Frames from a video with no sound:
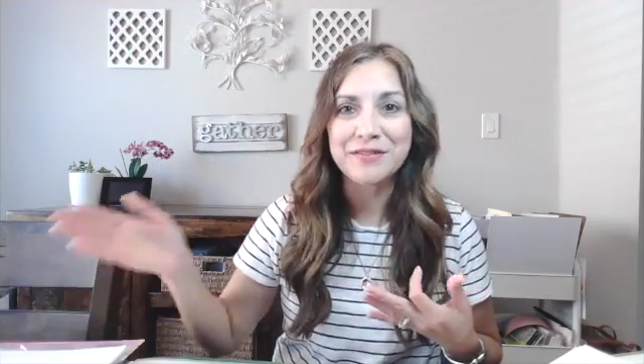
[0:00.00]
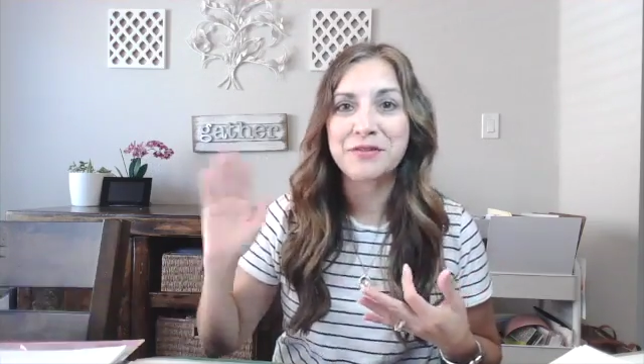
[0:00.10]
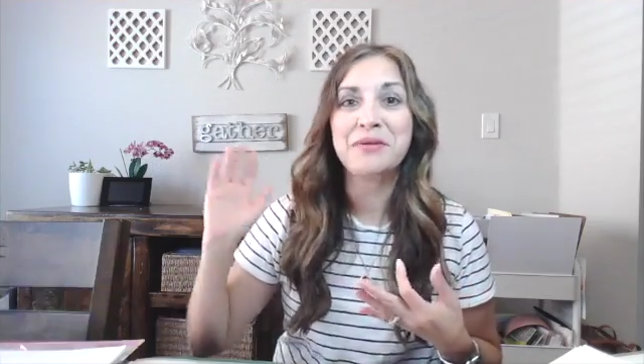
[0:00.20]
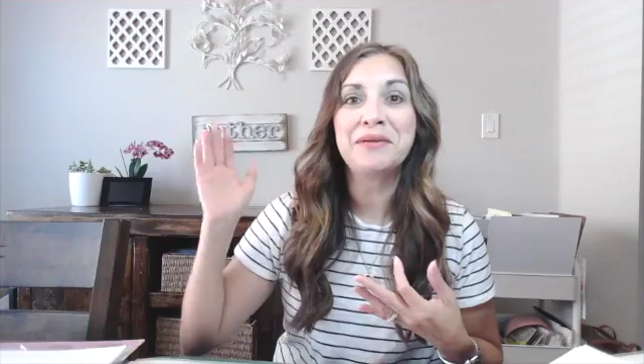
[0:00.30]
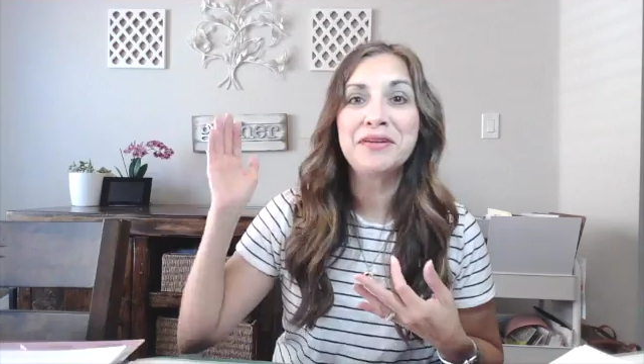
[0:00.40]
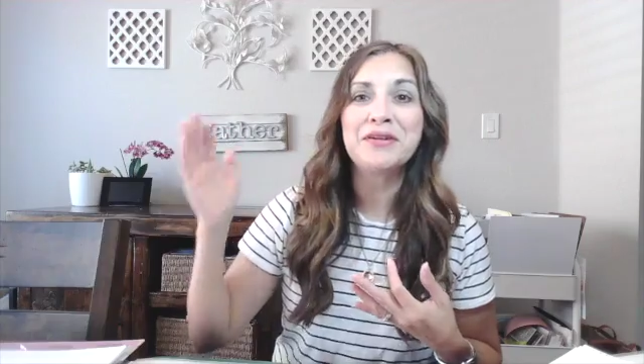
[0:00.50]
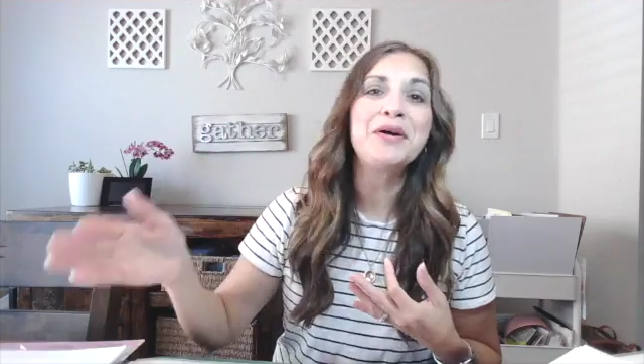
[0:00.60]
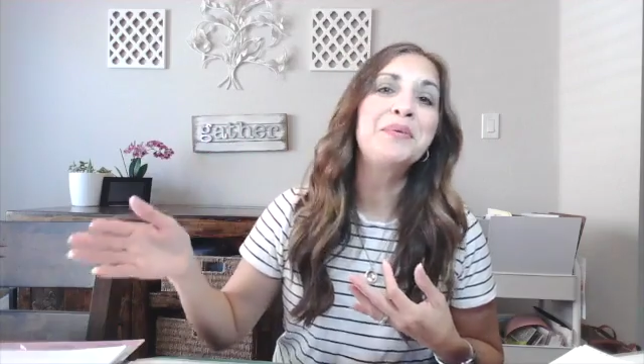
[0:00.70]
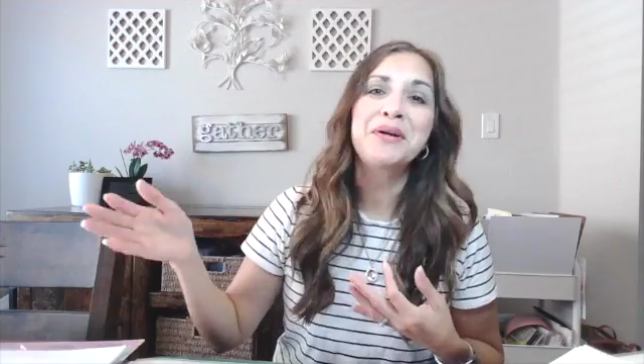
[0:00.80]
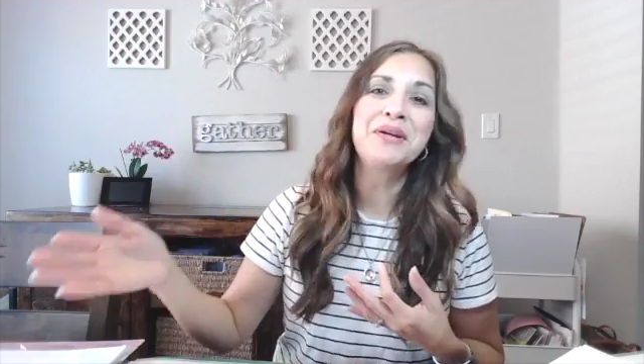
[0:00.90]
Do you even
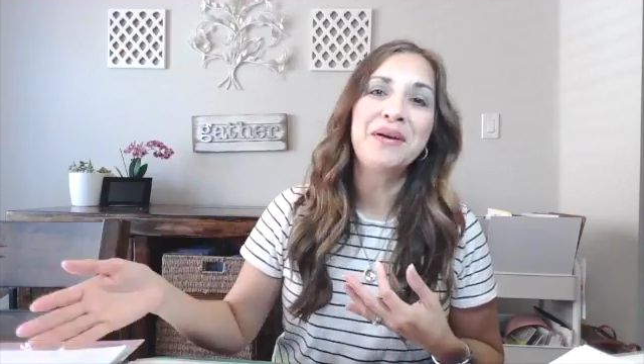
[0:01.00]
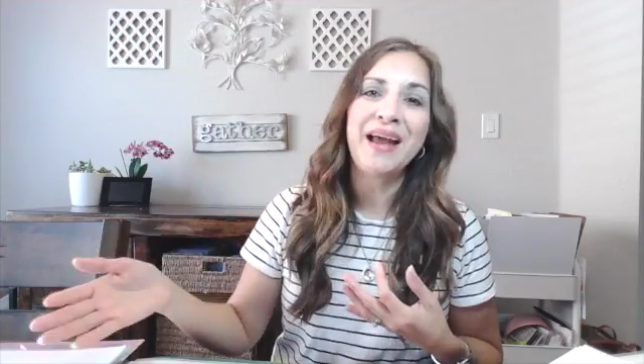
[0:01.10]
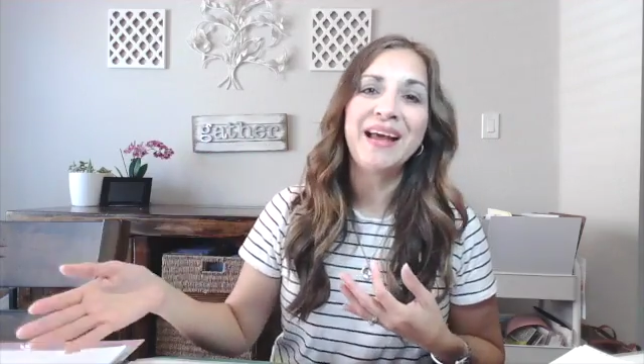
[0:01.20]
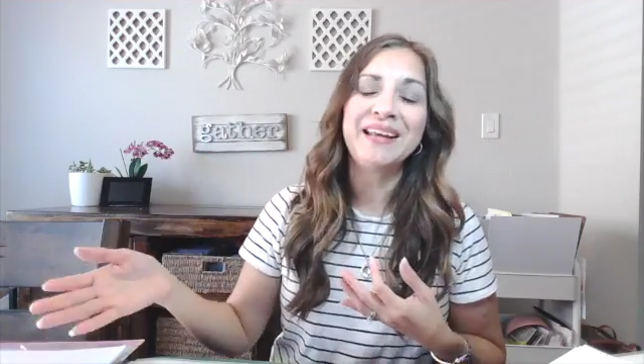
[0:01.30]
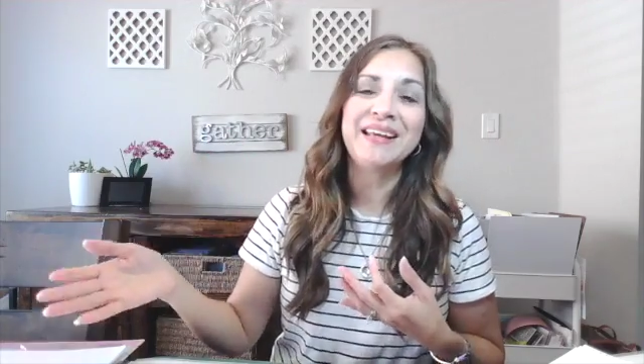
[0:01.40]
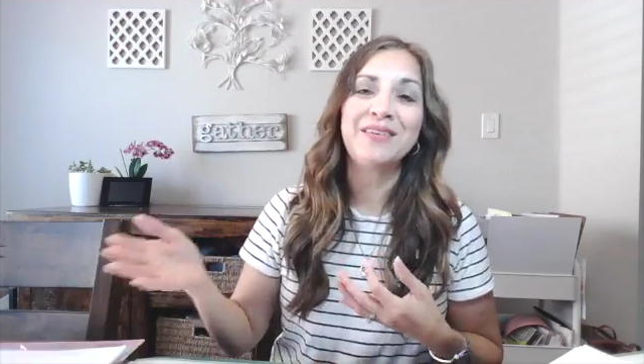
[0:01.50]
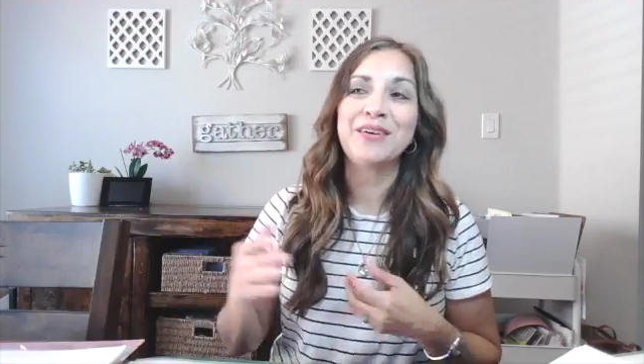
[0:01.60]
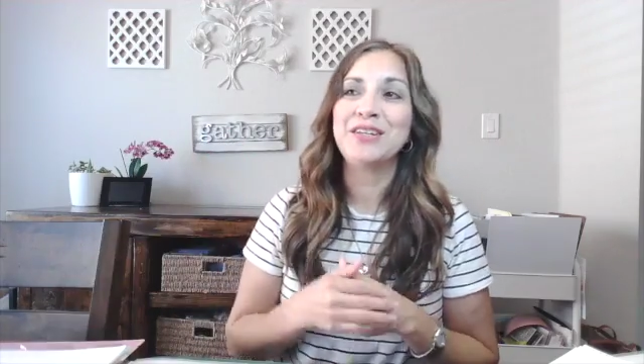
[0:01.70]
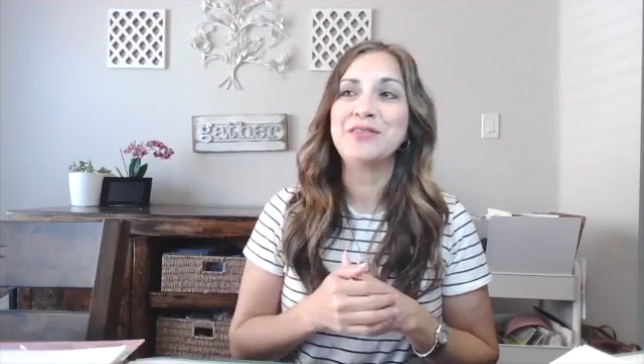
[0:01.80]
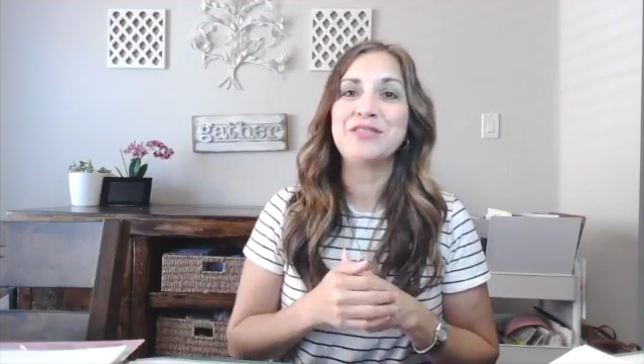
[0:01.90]
know where you're headed, or are
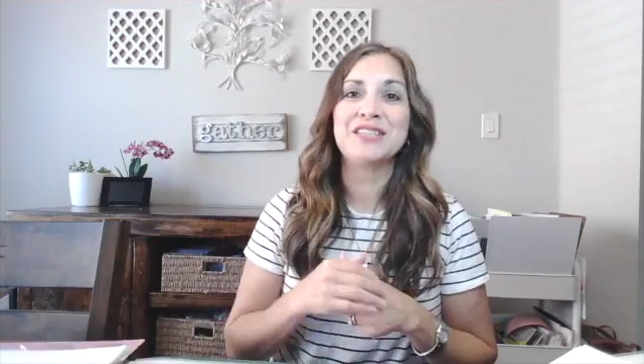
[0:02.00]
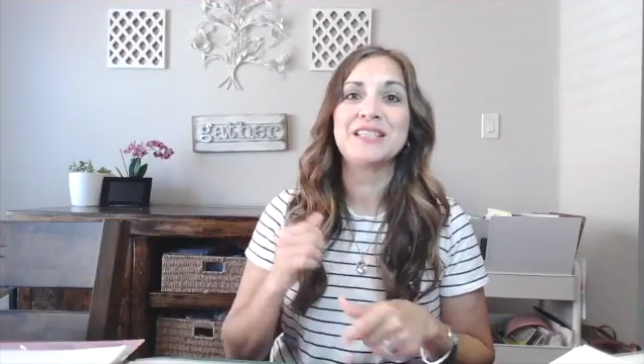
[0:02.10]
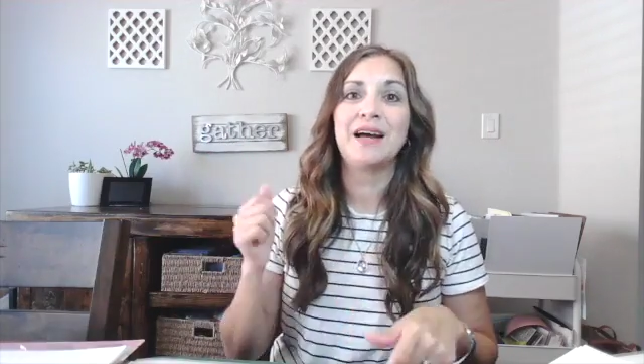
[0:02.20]
you just